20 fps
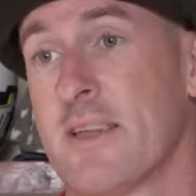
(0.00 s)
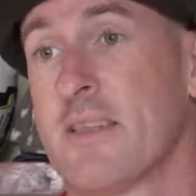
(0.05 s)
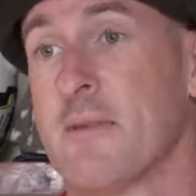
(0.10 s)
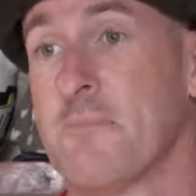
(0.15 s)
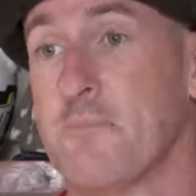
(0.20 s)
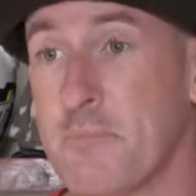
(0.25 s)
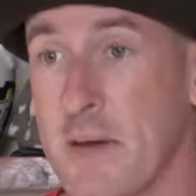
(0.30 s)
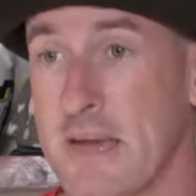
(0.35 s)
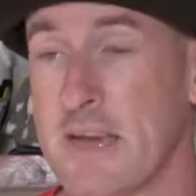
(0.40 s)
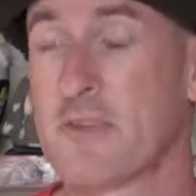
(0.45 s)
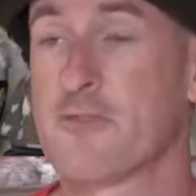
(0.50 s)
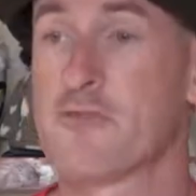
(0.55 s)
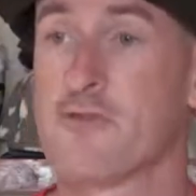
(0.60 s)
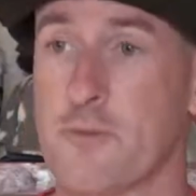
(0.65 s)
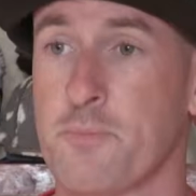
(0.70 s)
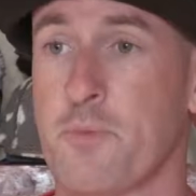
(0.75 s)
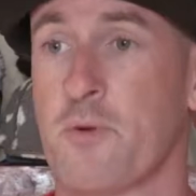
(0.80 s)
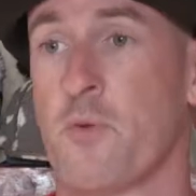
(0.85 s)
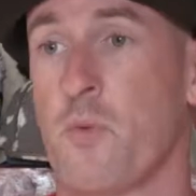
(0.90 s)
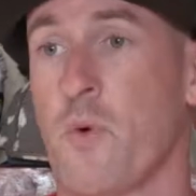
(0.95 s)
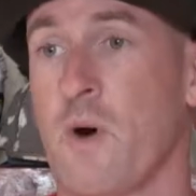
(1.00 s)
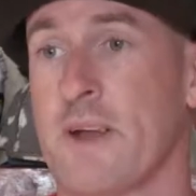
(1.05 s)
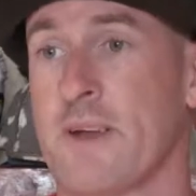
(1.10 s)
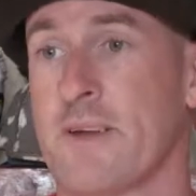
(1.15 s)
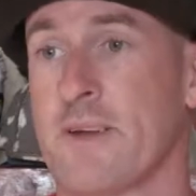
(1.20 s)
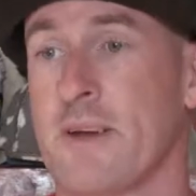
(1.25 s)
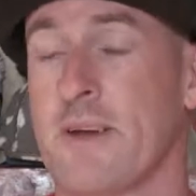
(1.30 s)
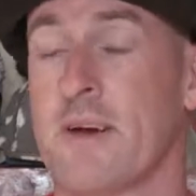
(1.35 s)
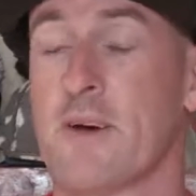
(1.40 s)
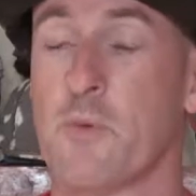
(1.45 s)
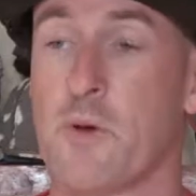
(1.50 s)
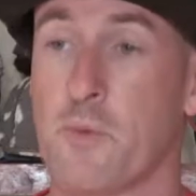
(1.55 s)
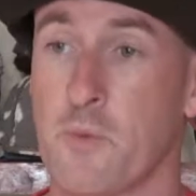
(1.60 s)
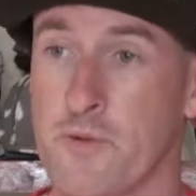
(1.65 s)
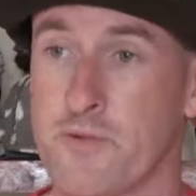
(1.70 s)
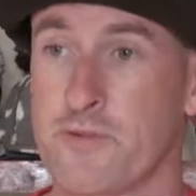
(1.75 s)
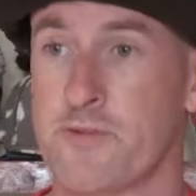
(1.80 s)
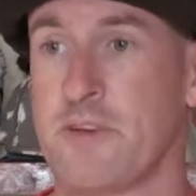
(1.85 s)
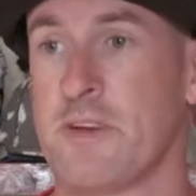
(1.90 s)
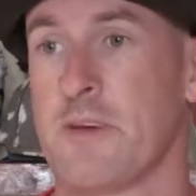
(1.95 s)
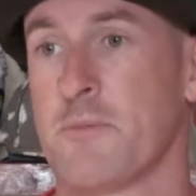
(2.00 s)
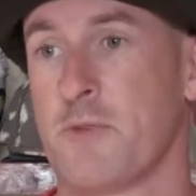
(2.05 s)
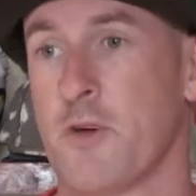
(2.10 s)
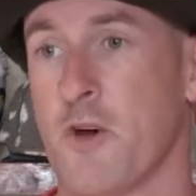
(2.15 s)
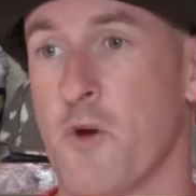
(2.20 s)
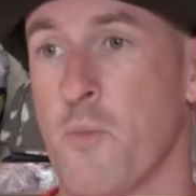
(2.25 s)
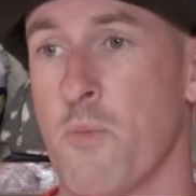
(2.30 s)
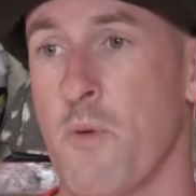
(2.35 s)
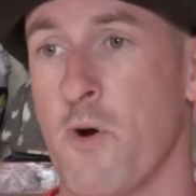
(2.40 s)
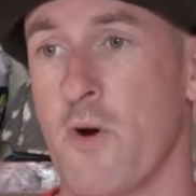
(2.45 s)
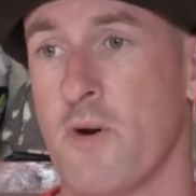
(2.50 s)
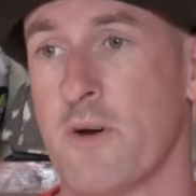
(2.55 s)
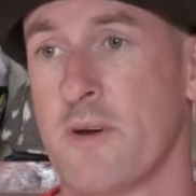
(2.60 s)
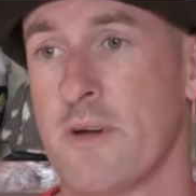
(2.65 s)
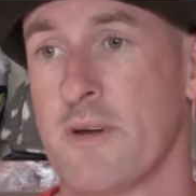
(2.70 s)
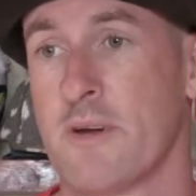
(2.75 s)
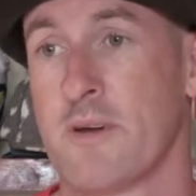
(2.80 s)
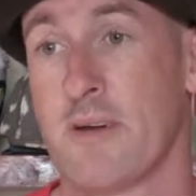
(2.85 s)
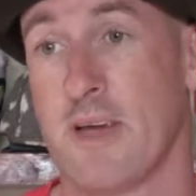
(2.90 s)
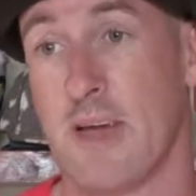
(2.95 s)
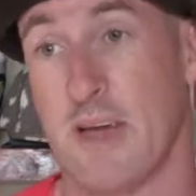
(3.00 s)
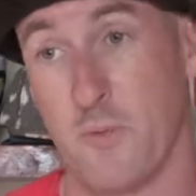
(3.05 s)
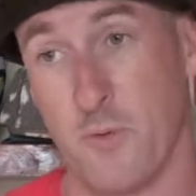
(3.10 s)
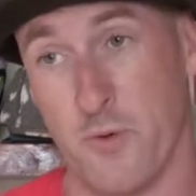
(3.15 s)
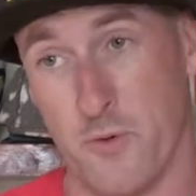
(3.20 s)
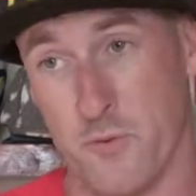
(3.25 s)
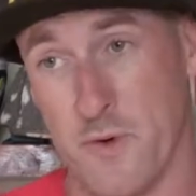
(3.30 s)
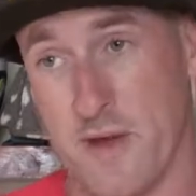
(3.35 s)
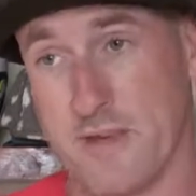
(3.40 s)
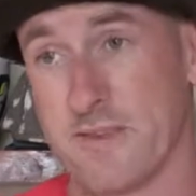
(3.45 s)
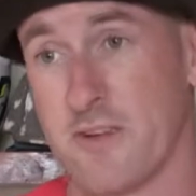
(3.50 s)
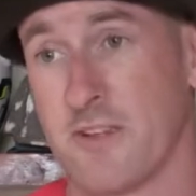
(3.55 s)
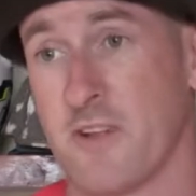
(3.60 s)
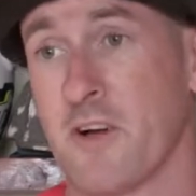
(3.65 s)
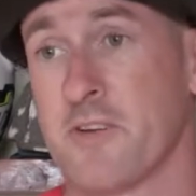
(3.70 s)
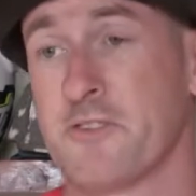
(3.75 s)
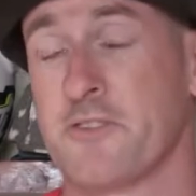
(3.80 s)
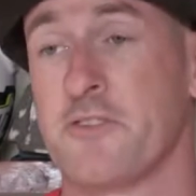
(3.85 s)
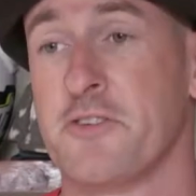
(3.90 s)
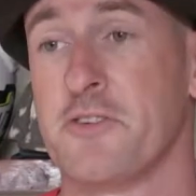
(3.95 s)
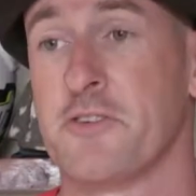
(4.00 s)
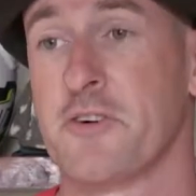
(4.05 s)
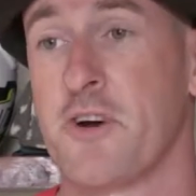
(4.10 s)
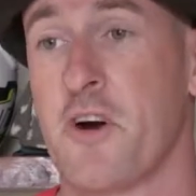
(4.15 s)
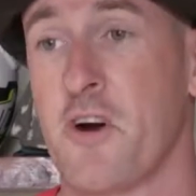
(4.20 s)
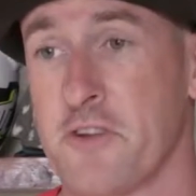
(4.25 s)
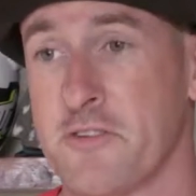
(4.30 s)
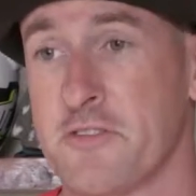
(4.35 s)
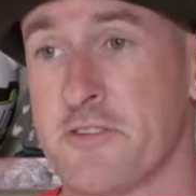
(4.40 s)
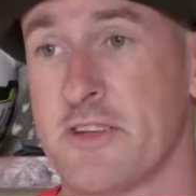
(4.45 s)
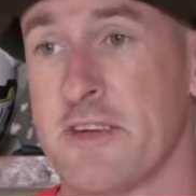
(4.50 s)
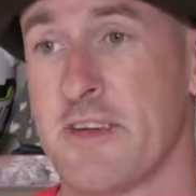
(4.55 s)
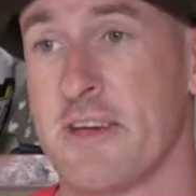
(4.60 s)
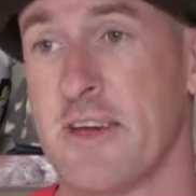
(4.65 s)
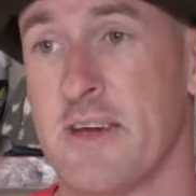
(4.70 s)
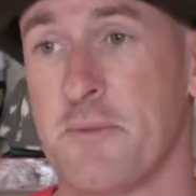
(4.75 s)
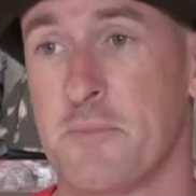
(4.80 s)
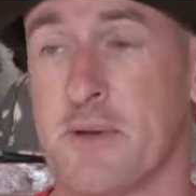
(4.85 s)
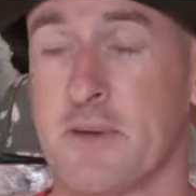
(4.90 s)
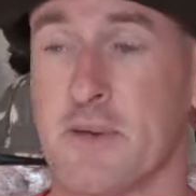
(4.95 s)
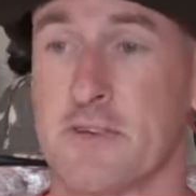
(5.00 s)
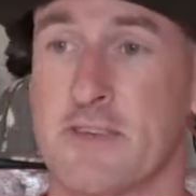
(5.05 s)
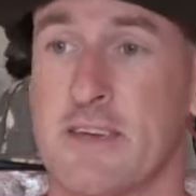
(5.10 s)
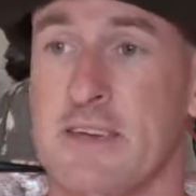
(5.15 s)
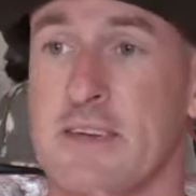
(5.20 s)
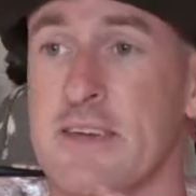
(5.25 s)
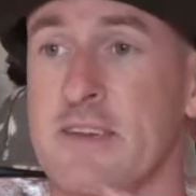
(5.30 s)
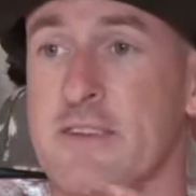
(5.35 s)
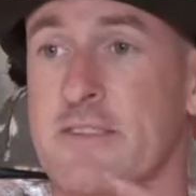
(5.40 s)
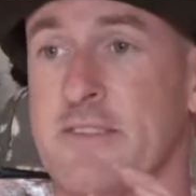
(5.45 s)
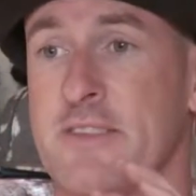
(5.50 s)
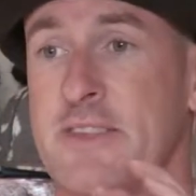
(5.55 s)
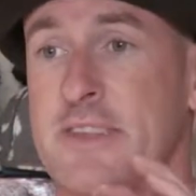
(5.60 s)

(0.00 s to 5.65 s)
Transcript: the big 111, we will see him no more, and we'll raise a glass to you, honestly, because he is